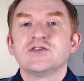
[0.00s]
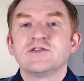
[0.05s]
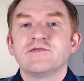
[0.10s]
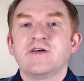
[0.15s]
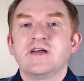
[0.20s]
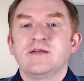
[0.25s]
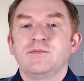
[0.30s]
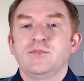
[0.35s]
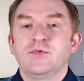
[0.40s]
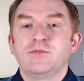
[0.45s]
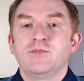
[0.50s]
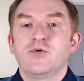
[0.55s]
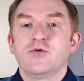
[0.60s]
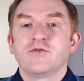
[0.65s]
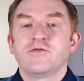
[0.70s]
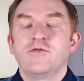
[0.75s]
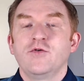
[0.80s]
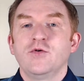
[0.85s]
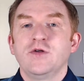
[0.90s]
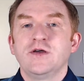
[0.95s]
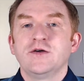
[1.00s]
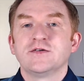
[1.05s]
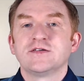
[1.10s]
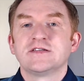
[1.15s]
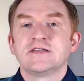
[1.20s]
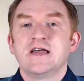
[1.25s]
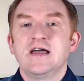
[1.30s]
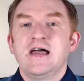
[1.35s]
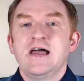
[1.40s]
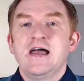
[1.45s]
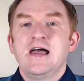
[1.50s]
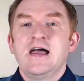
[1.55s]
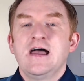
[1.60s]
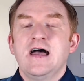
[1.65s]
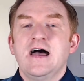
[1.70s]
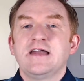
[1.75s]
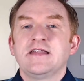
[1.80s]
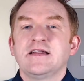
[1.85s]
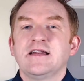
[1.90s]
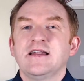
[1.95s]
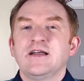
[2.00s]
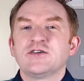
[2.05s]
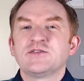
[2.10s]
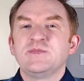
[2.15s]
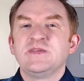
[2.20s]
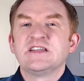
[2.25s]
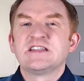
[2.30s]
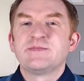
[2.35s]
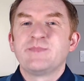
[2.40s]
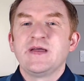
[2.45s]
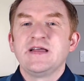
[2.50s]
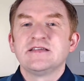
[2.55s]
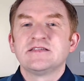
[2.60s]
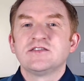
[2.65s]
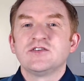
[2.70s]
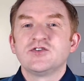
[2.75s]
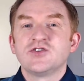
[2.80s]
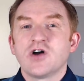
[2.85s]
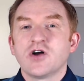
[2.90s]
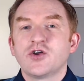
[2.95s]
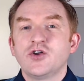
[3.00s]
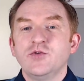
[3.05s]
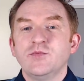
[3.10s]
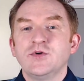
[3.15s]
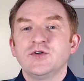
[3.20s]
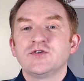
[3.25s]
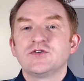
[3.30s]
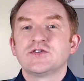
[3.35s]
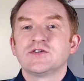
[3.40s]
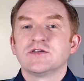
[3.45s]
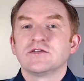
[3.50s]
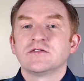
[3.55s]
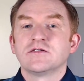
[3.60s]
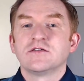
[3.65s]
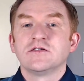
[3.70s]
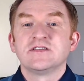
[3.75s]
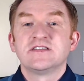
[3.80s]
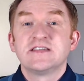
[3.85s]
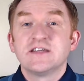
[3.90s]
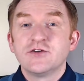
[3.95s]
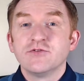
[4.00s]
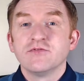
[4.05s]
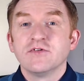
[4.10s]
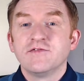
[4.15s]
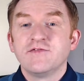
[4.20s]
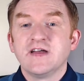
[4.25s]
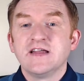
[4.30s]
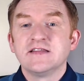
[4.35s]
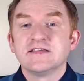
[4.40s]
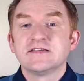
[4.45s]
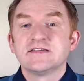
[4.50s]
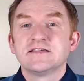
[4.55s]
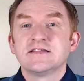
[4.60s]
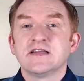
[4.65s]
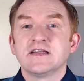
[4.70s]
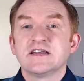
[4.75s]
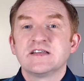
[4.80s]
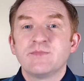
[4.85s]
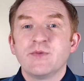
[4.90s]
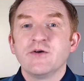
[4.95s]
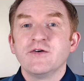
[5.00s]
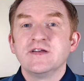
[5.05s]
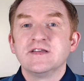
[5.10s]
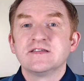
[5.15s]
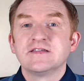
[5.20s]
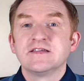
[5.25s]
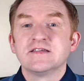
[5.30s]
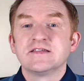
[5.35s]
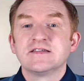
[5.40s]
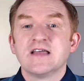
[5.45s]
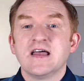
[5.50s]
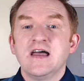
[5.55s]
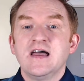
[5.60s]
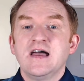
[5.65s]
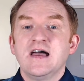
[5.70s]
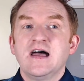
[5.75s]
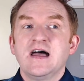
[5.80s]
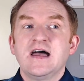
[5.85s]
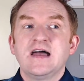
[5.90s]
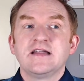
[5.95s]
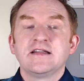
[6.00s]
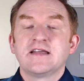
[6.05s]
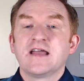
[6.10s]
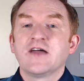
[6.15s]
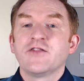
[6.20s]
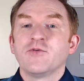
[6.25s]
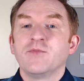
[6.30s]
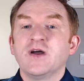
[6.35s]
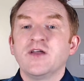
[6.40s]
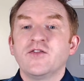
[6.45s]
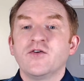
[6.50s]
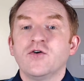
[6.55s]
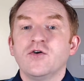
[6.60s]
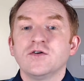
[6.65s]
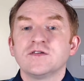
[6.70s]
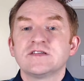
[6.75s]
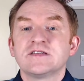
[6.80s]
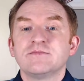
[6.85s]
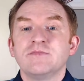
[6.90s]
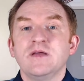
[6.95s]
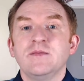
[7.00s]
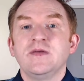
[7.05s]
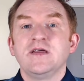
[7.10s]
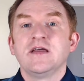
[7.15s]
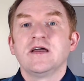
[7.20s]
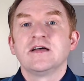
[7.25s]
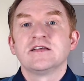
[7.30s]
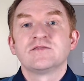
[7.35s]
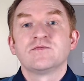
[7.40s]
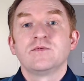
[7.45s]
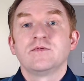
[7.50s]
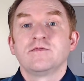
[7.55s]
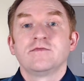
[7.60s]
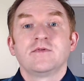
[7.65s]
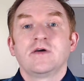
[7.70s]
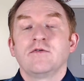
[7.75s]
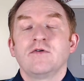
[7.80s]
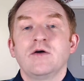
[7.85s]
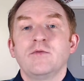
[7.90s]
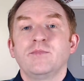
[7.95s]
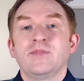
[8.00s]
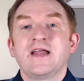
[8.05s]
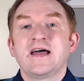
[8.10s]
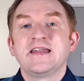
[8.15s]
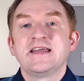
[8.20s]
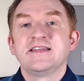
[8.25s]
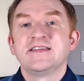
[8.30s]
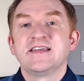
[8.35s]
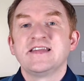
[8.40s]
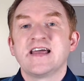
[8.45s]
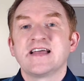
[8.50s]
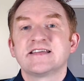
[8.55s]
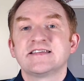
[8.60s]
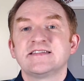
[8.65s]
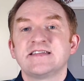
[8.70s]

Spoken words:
development portfolios. And it allows me a space to document and consider events and experiences and gather my thoughts maybe as around planning the next